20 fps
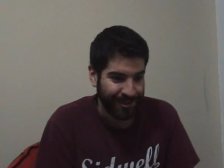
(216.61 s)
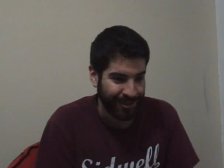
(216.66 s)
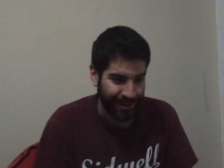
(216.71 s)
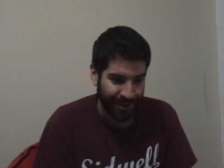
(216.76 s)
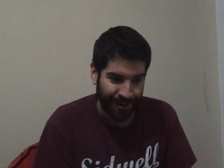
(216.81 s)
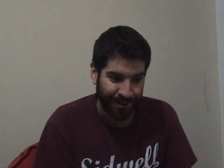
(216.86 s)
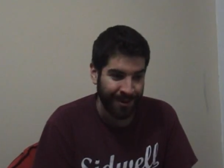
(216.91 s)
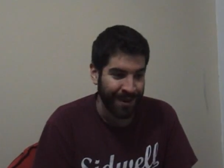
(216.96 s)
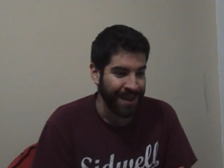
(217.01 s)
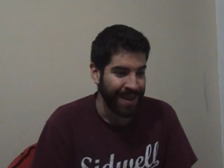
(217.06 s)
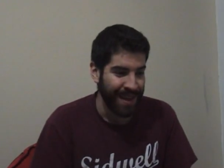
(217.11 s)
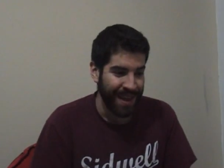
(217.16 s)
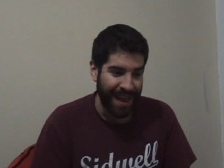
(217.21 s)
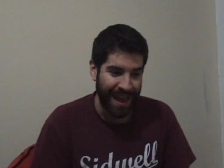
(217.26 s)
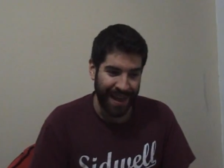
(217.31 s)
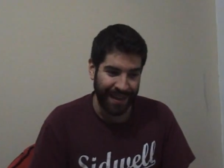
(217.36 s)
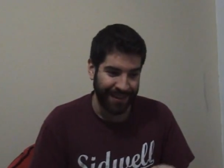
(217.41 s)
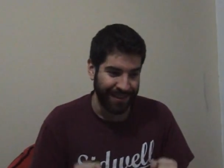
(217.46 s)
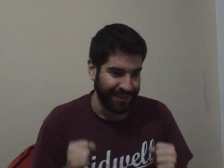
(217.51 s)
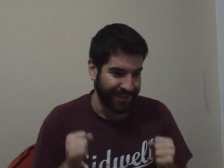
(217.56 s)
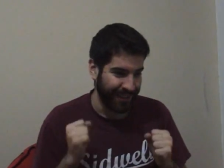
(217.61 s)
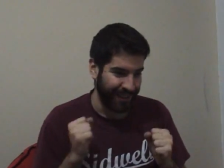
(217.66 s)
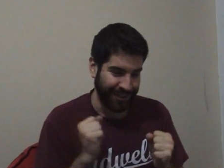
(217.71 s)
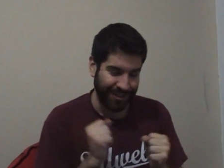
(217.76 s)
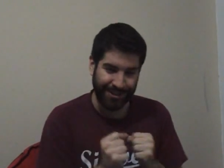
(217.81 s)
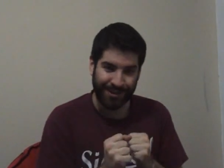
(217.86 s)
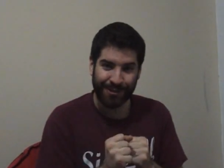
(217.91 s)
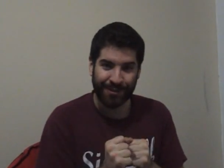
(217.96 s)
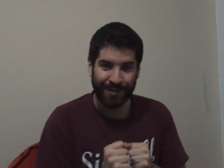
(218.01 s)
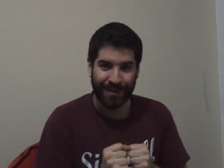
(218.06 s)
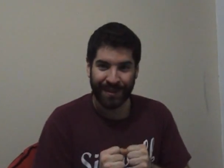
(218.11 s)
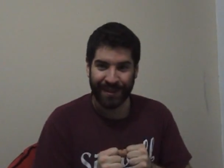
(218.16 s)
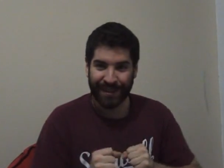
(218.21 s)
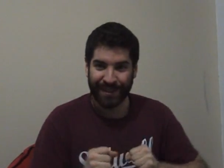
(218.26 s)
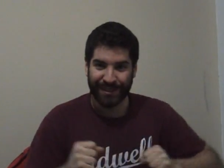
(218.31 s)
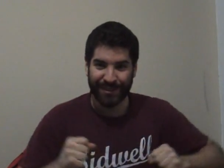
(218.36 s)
and it's like a sure thing.